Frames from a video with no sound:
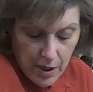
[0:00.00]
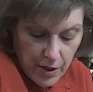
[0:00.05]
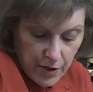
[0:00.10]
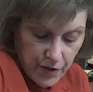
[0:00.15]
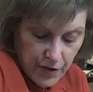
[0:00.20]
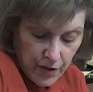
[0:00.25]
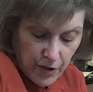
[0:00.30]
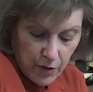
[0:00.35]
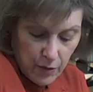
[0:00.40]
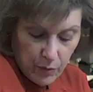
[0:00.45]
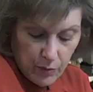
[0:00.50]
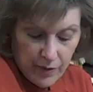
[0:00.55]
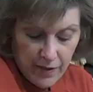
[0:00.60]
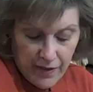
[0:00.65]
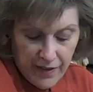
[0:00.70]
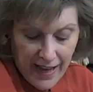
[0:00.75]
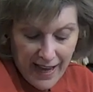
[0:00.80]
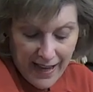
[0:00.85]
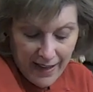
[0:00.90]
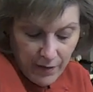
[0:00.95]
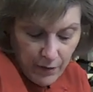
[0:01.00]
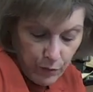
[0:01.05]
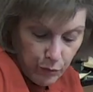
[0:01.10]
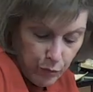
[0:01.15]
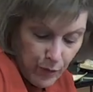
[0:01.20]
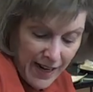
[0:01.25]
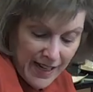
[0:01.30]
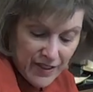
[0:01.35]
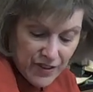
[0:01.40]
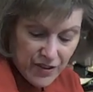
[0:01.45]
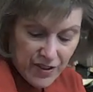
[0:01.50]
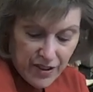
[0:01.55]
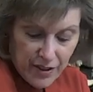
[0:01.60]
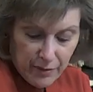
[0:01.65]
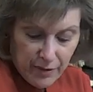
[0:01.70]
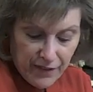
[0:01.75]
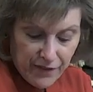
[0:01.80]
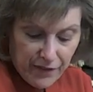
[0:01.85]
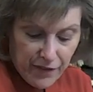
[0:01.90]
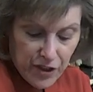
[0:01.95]
So that rest in
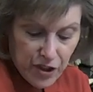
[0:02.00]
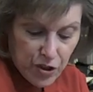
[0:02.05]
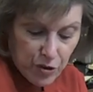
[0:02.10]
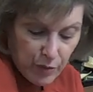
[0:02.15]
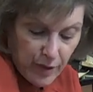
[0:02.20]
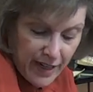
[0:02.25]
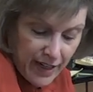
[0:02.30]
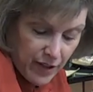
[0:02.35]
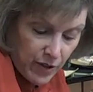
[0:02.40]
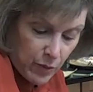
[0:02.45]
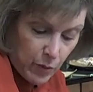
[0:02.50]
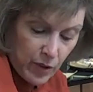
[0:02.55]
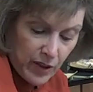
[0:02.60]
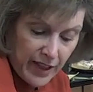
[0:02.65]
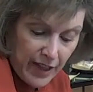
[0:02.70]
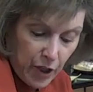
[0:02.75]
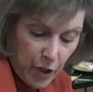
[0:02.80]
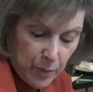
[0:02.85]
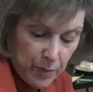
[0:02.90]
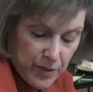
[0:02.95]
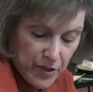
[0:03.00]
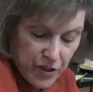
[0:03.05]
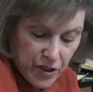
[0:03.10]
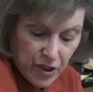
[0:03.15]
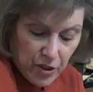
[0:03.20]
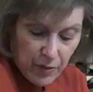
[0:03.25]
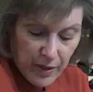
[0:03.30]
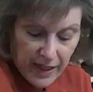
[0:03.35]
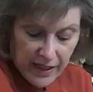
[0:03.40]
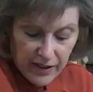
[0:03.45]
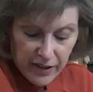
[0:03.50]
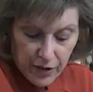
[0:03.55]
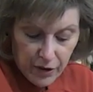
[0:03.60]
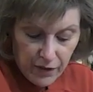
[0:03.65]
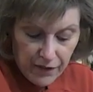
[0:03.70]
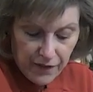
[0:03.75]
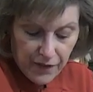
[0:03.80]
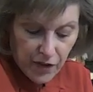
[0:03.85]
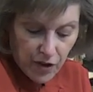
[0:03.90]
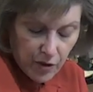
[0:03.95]
the refrigerator will help the dough get a
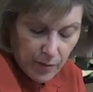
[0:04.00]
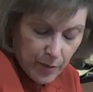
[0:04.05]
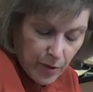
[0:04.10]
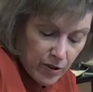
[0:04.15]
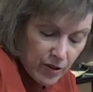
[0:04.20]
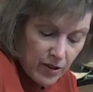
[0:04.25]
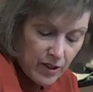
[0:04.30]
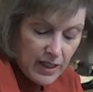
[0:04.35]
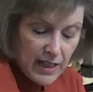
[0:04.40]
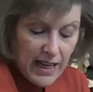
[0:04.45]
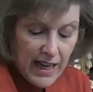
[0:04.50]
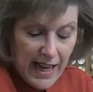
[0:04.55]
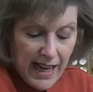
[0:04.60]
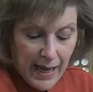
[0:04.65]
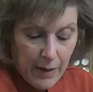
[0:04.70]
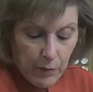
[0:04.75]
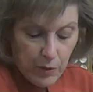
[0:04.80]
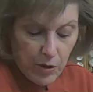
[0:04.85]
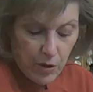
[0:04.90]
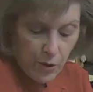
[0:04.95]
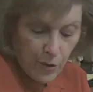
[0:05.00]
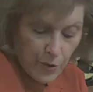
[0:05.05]
little firmer and will